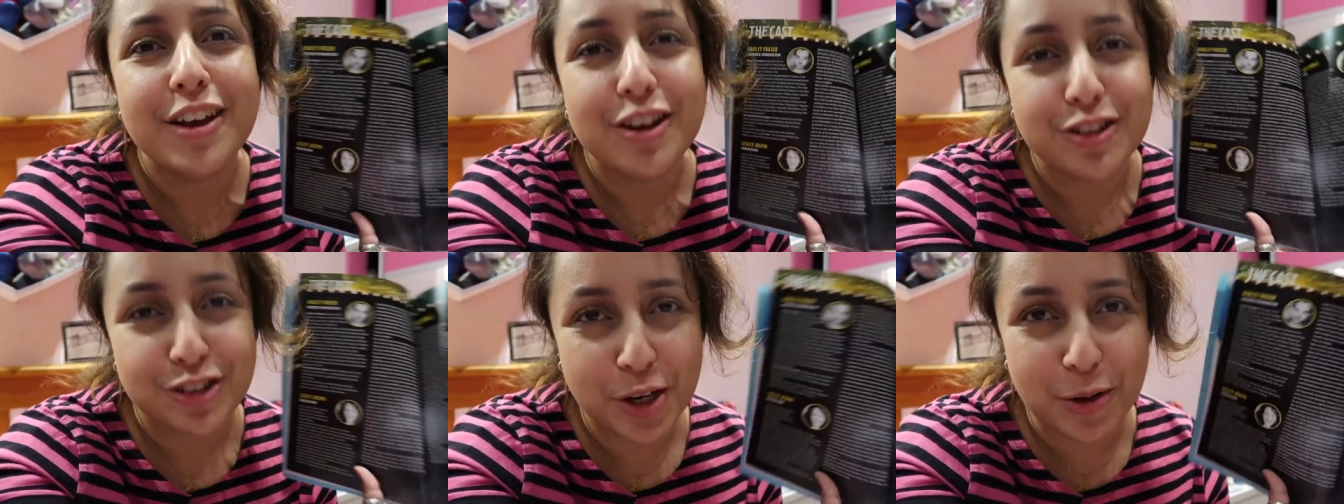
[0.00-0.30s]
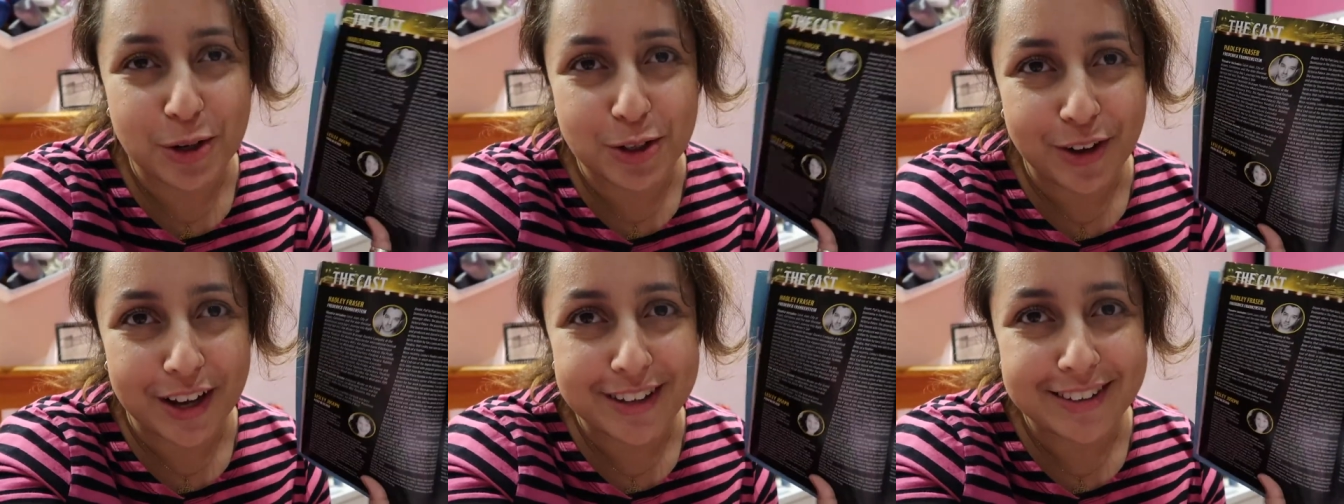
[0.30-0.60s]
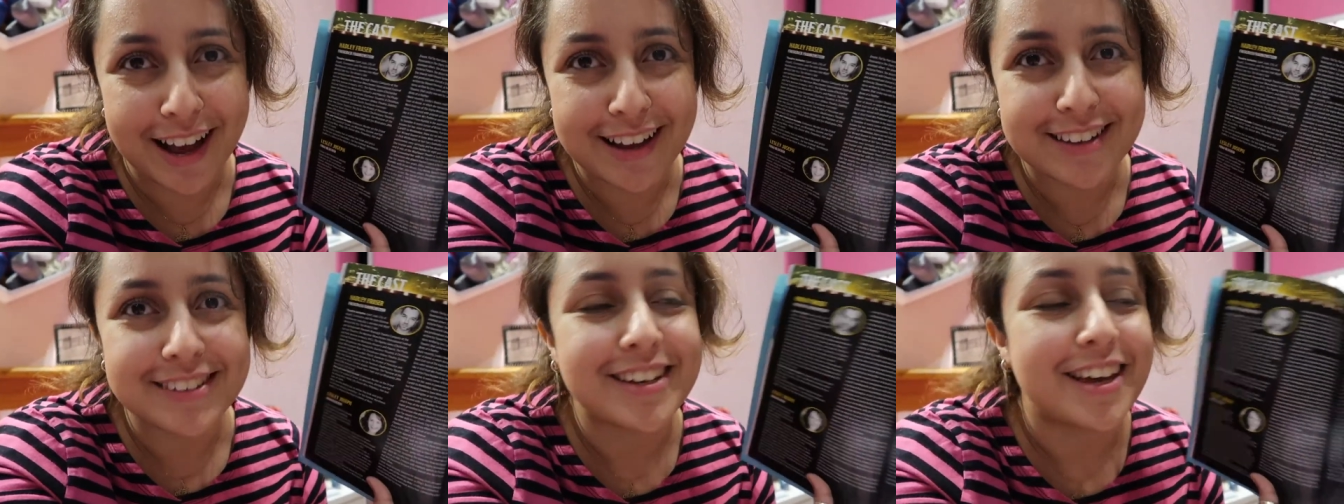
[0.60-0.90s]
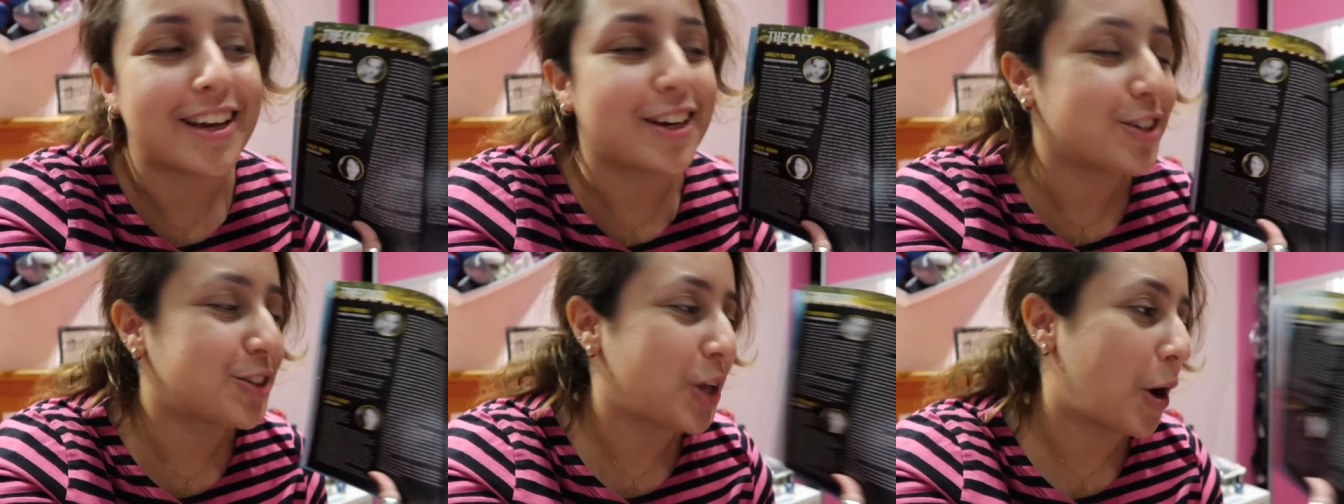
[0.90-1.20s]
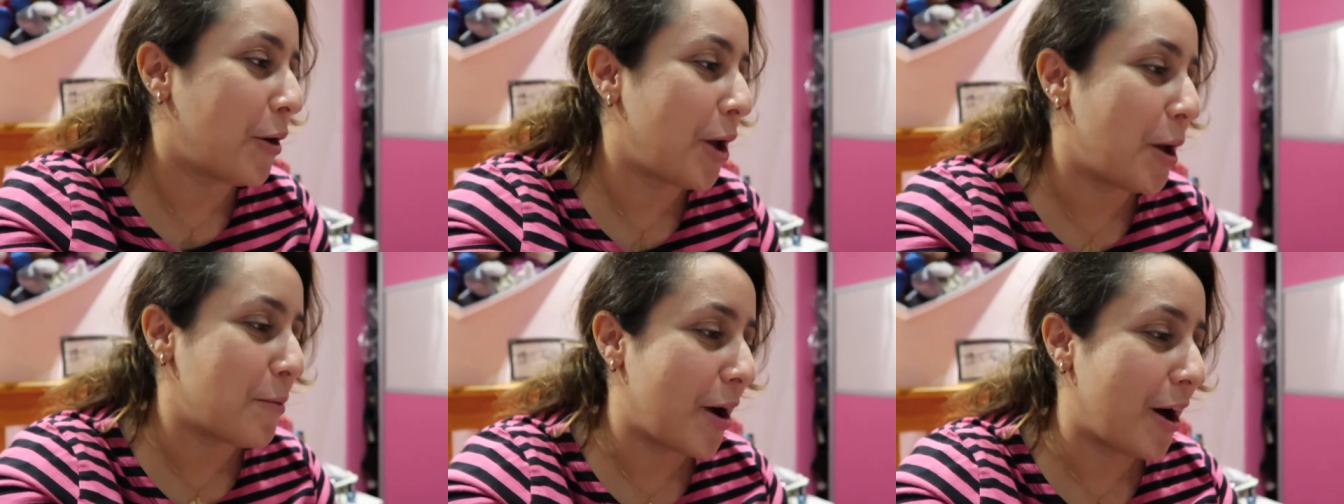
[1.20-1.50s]
she was fantastic.
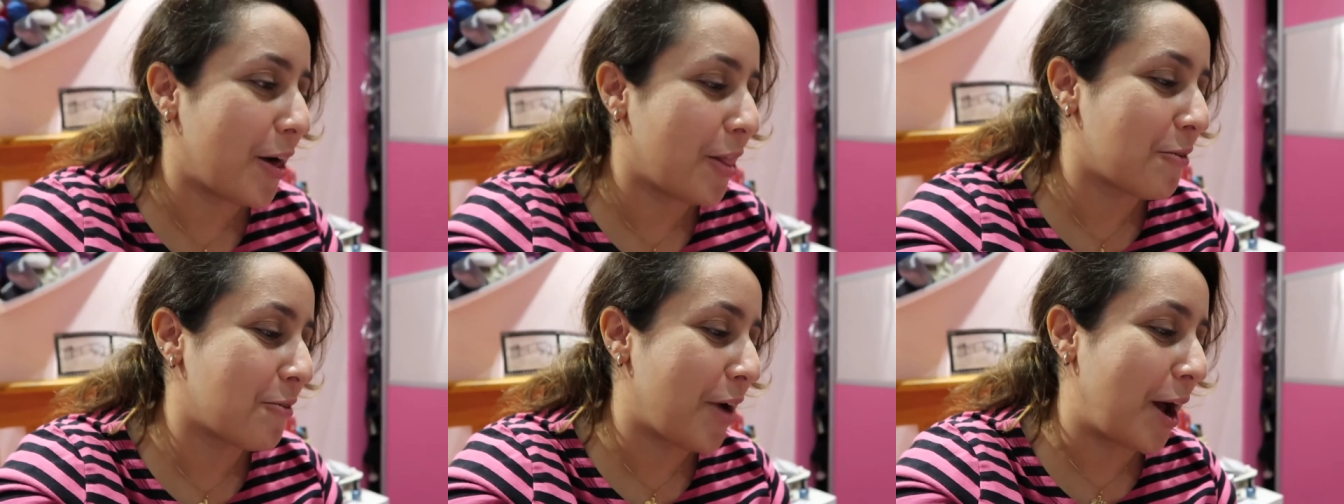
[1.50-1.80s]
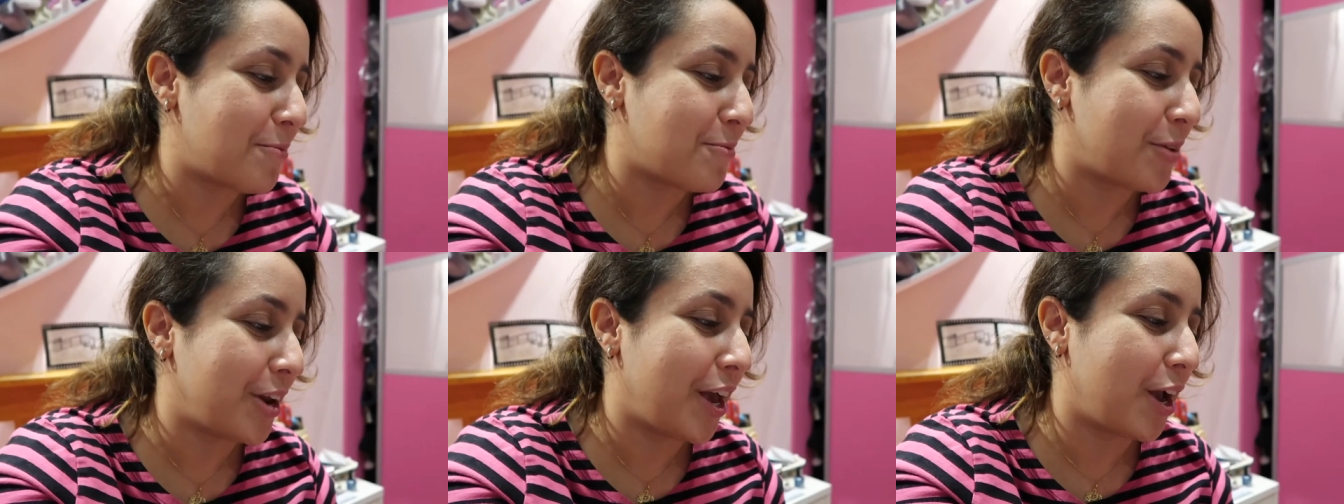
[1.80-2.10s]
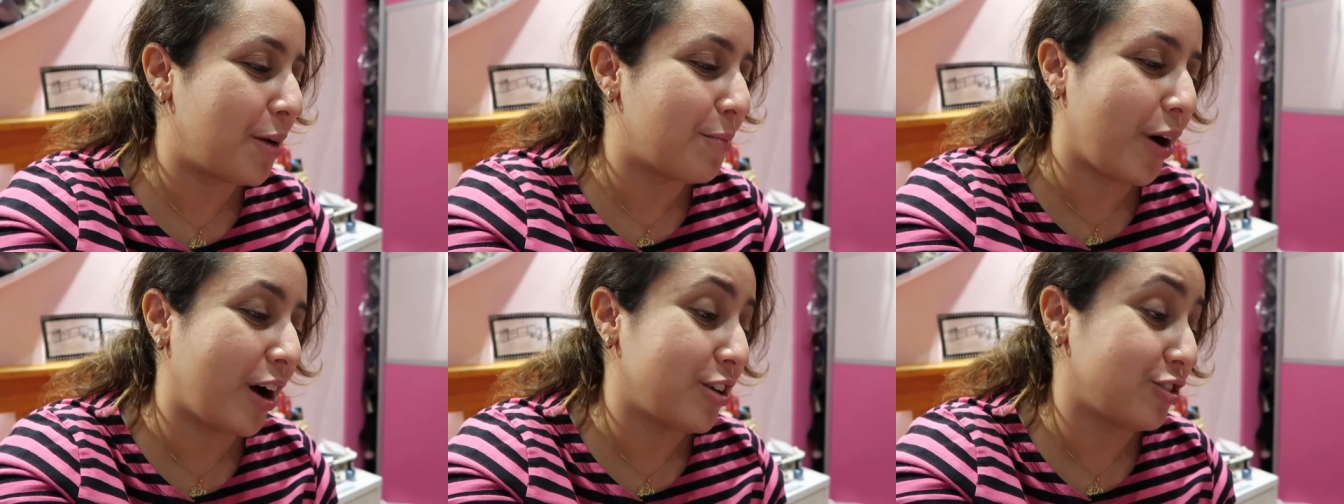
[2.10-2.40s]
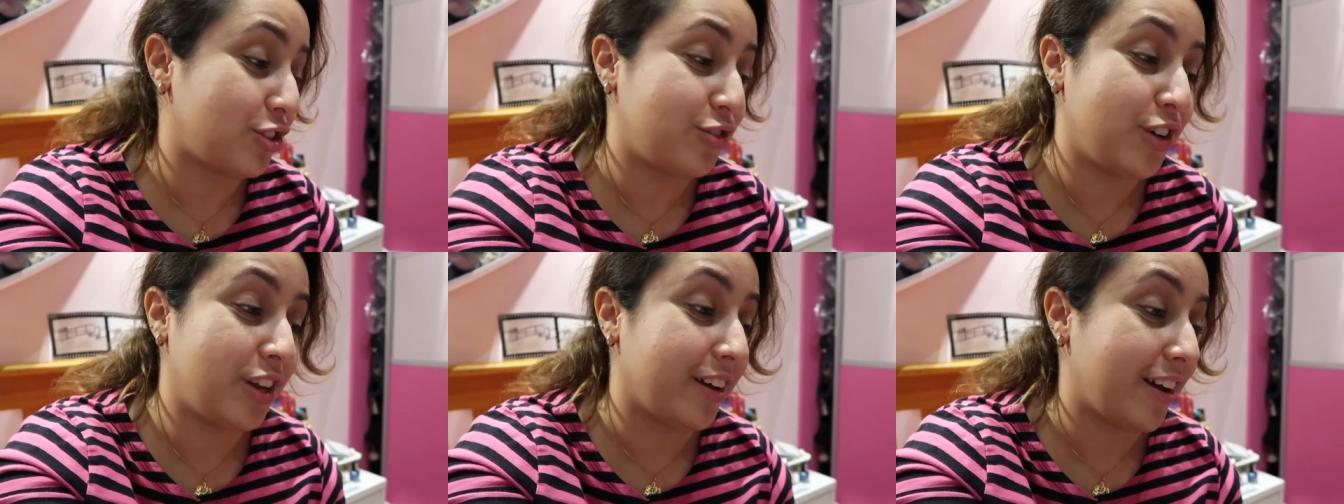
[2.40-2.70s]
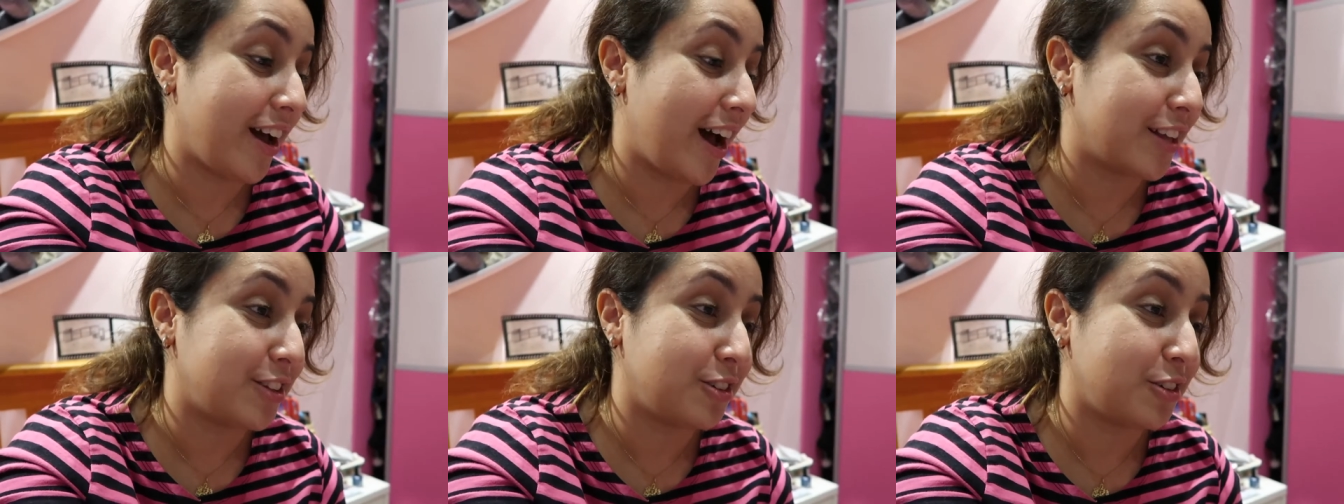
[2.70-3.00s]
Sorry about the rambling, but I just felt
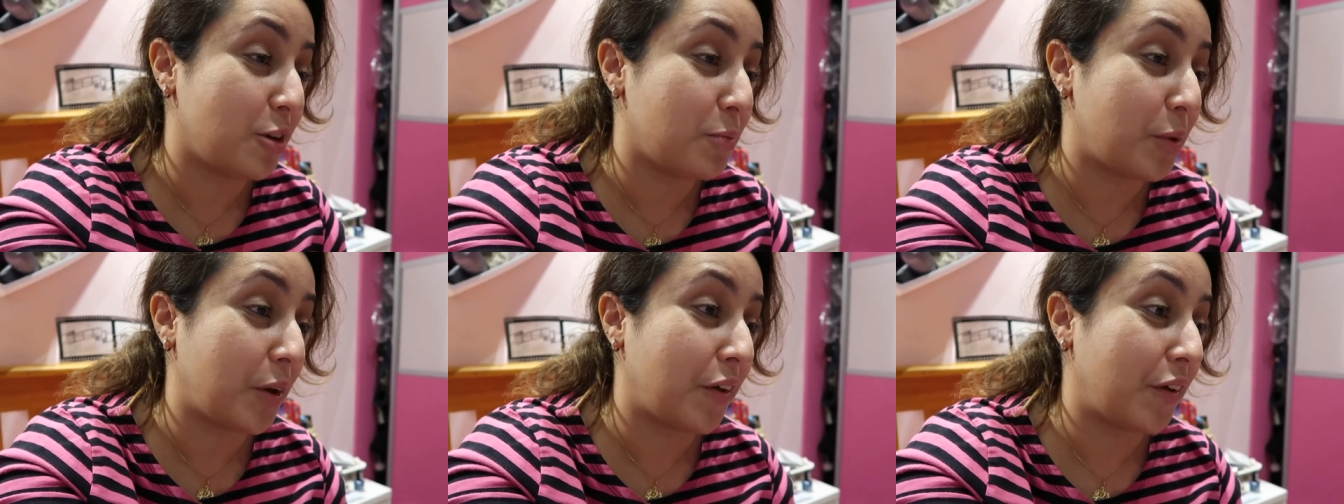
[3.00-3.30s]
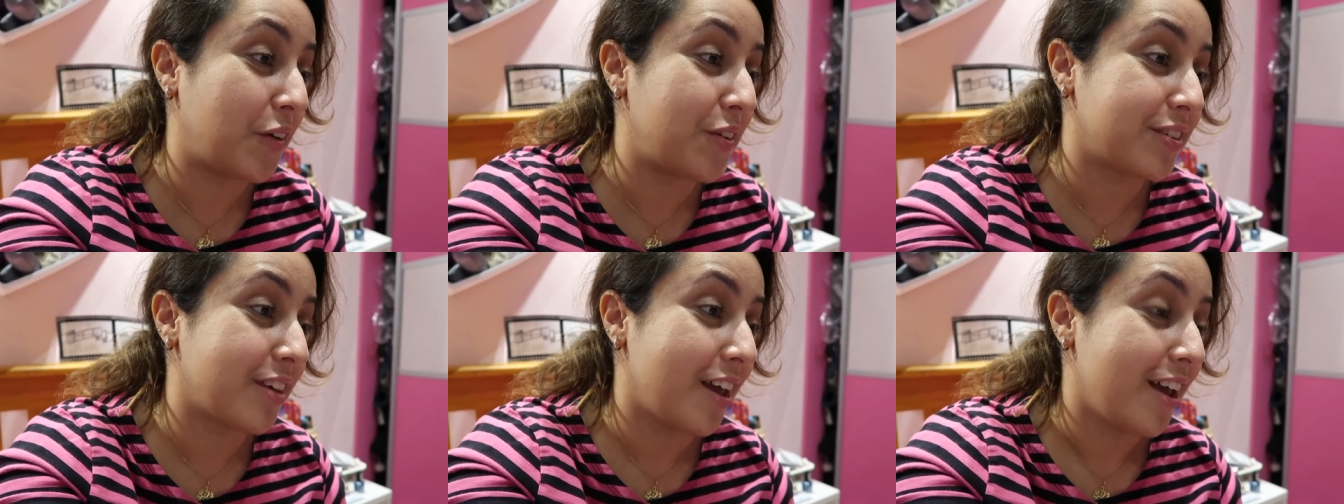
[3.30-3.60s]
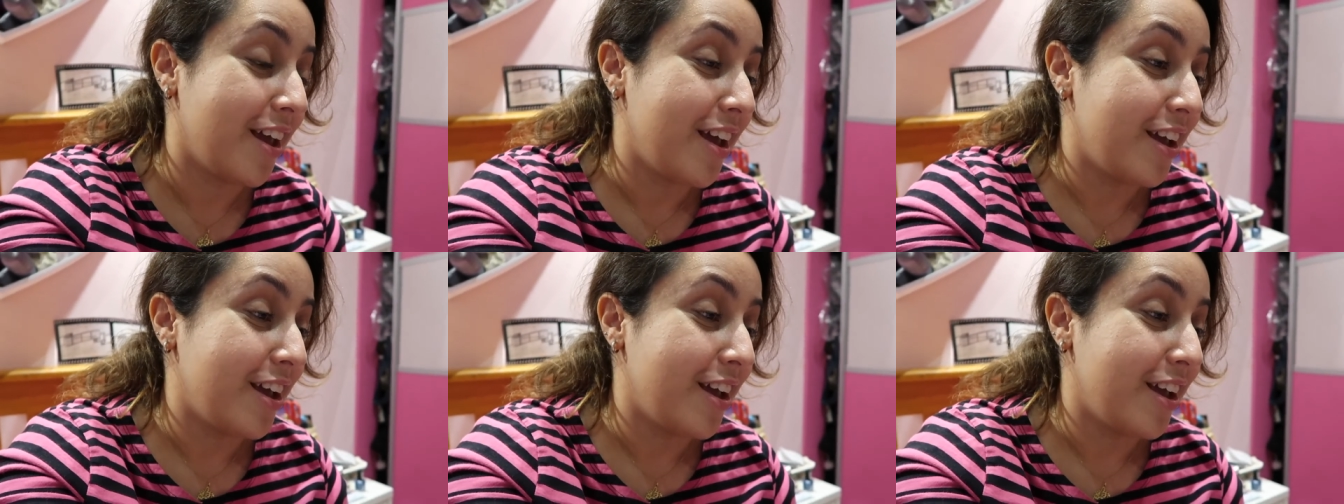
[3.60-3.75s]
like I had to, because